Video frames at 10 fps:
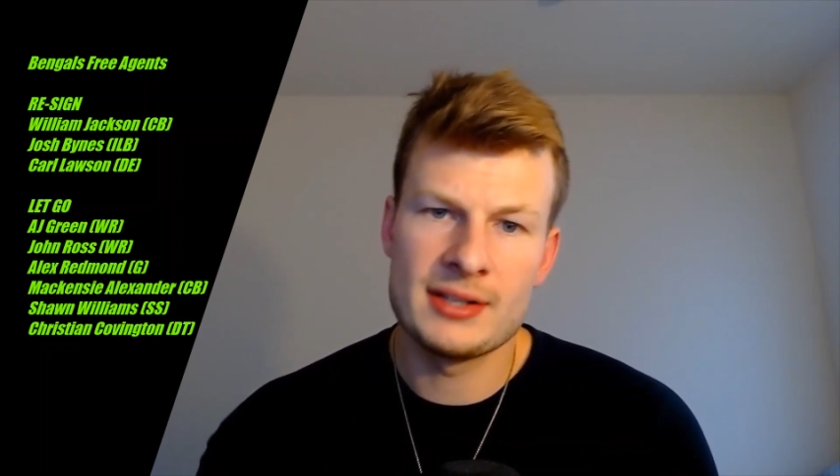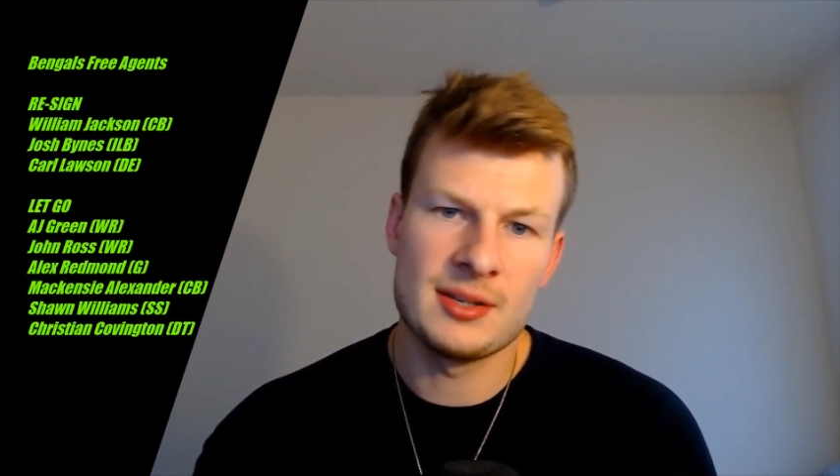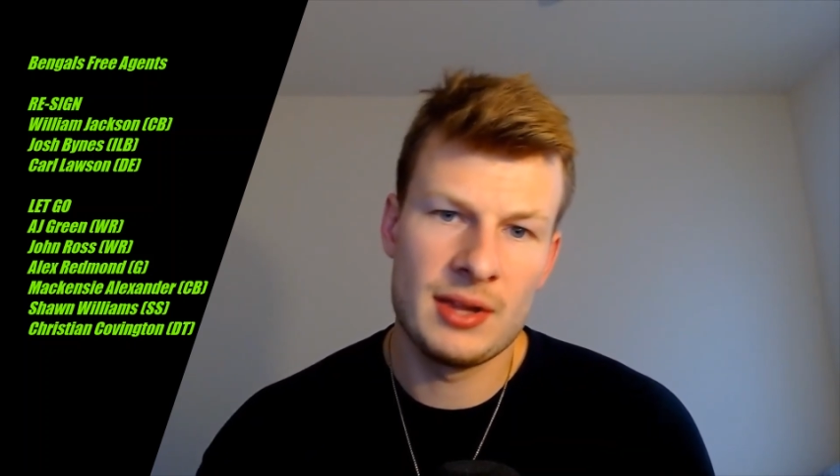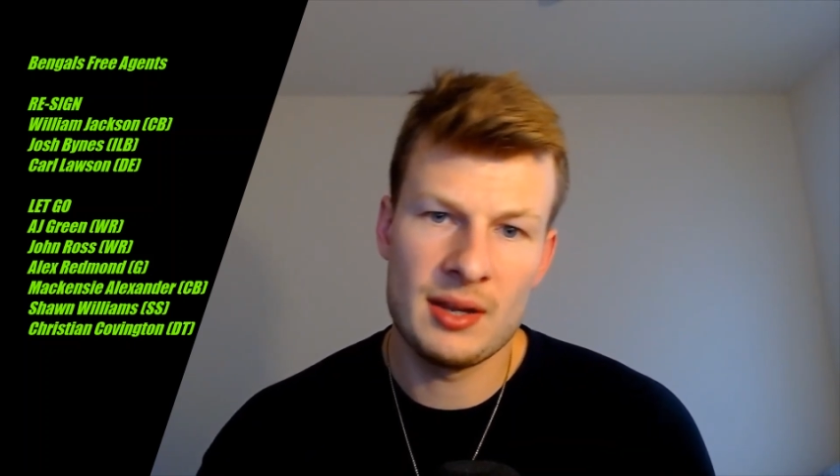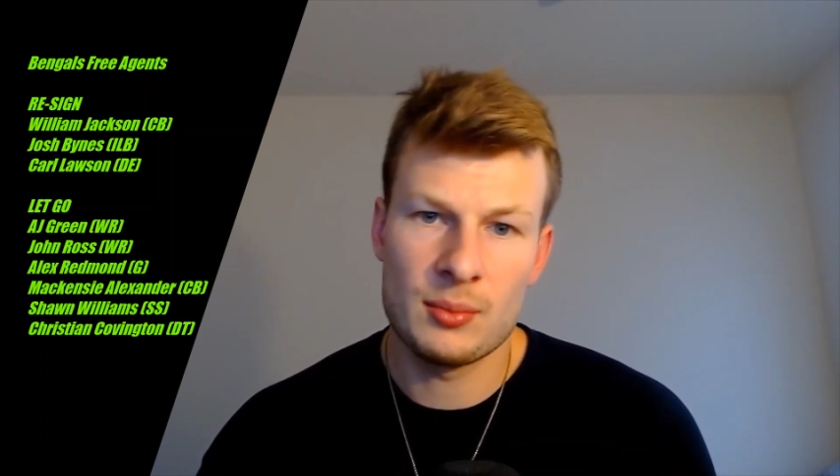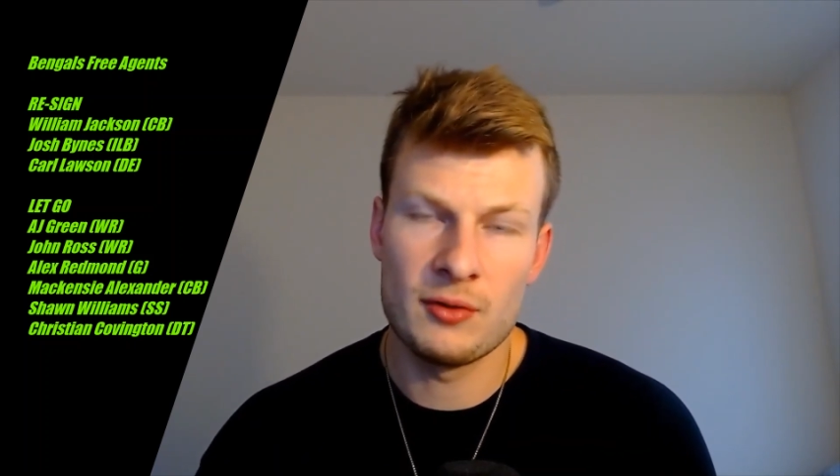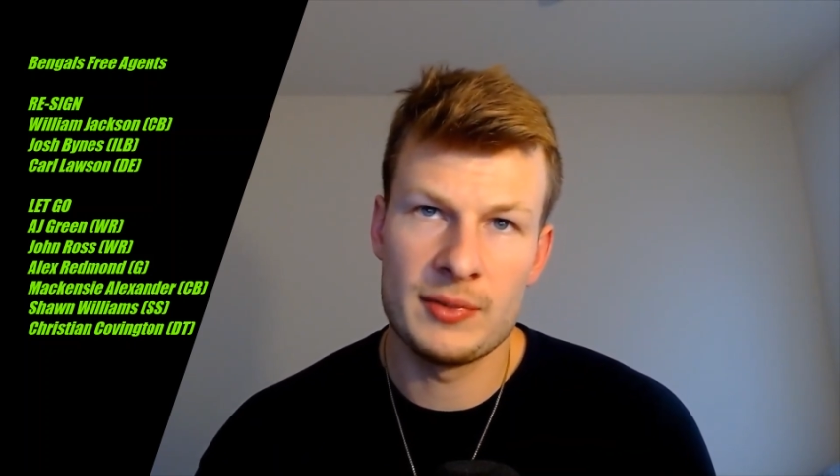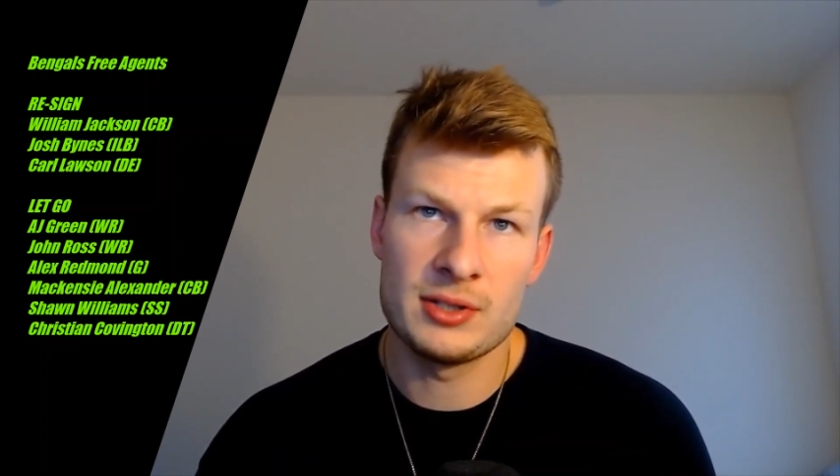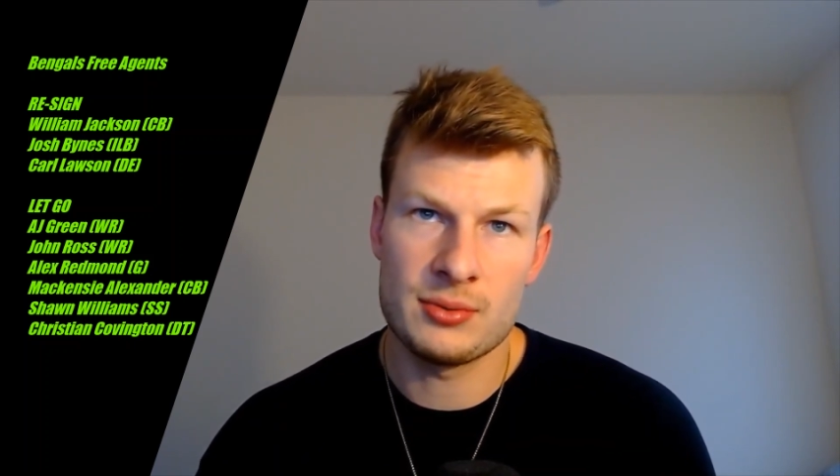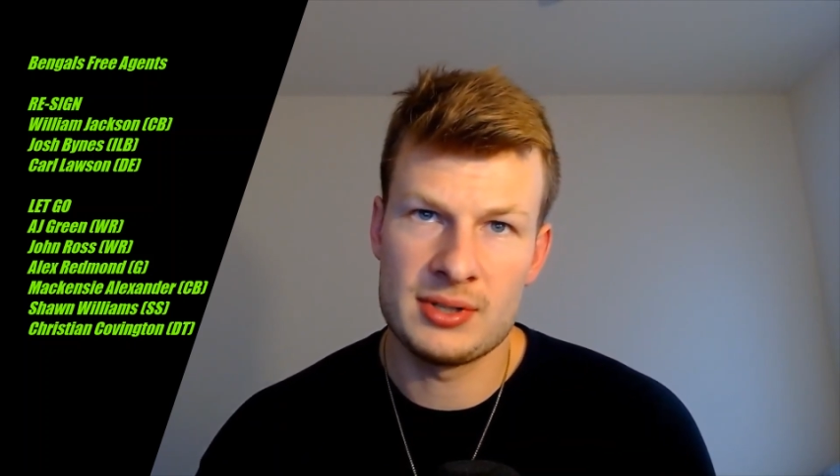some of the
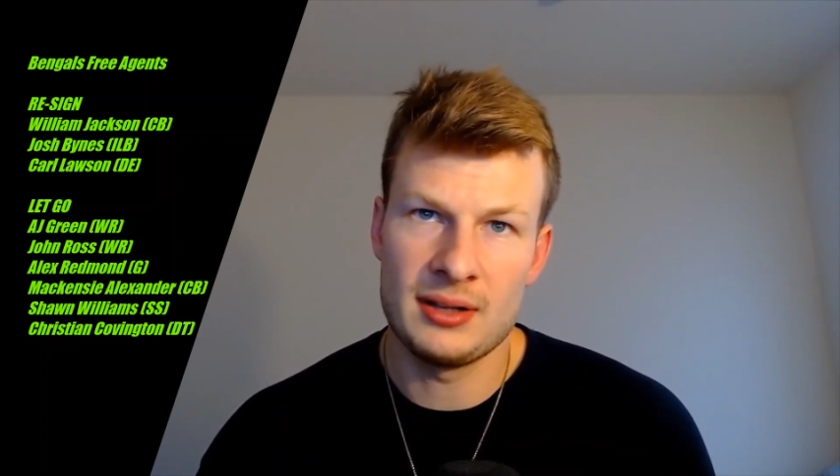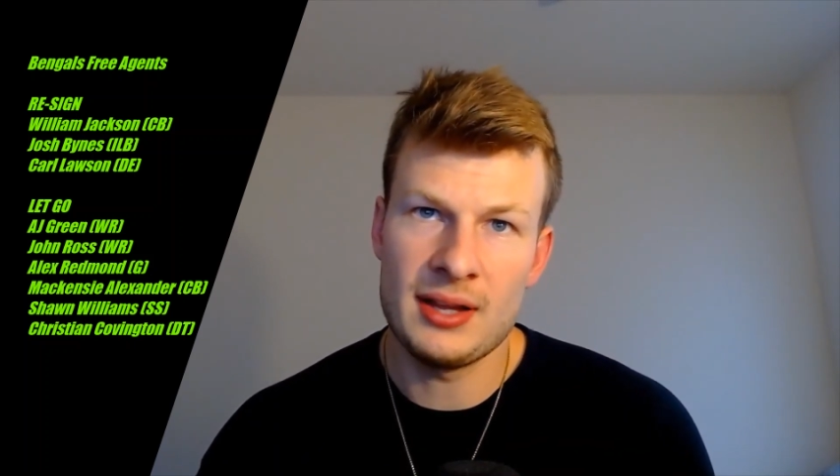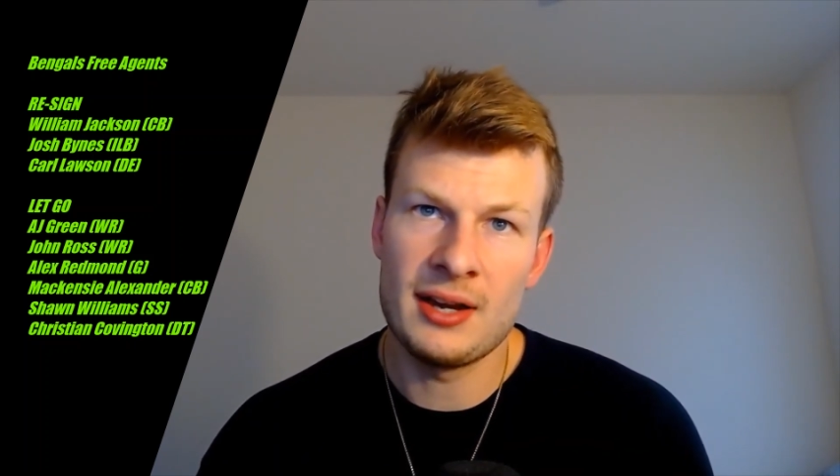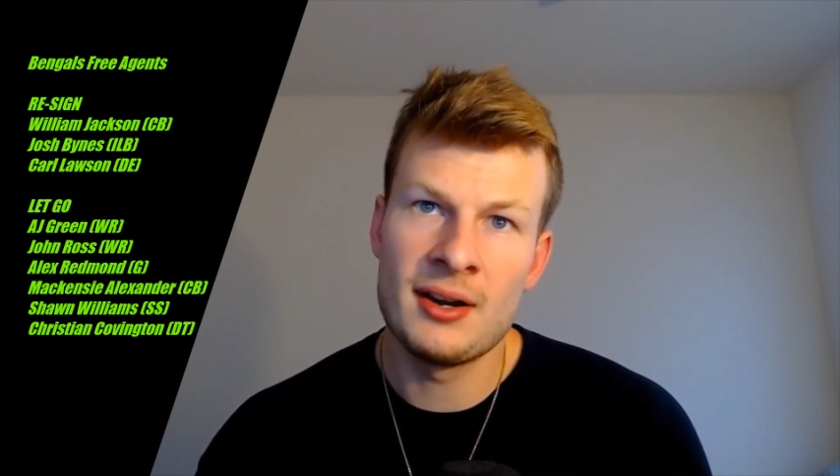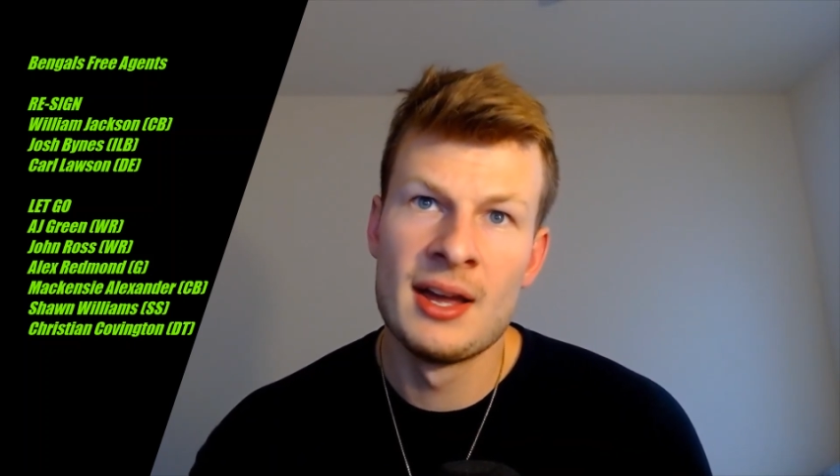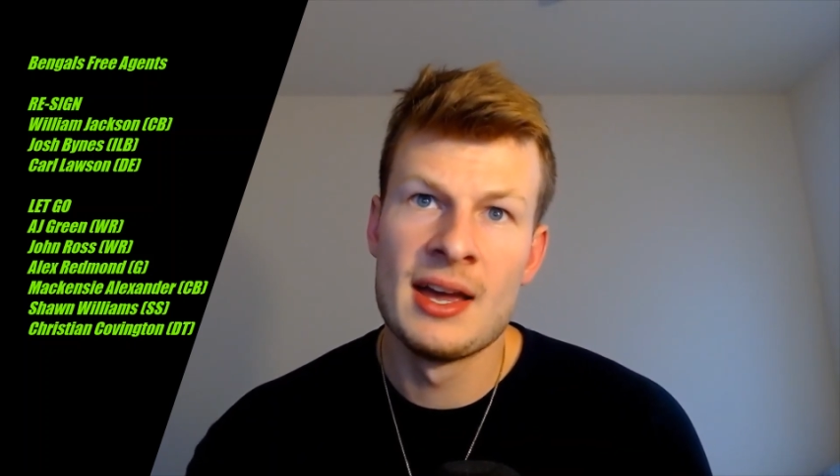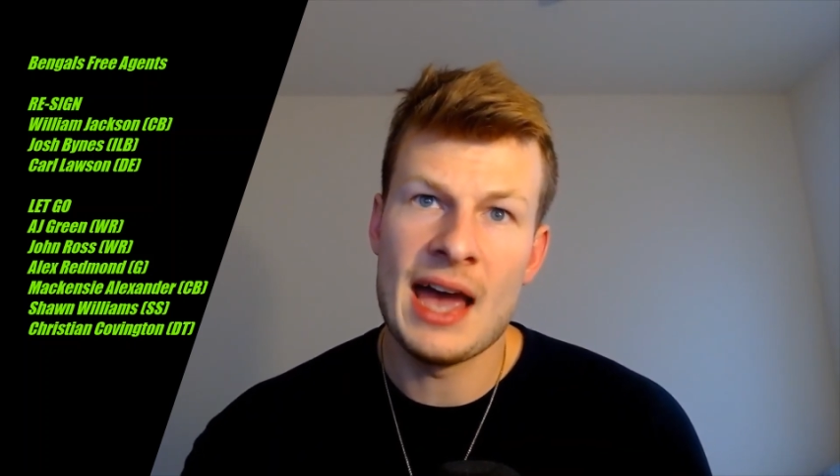improvements we'll see later,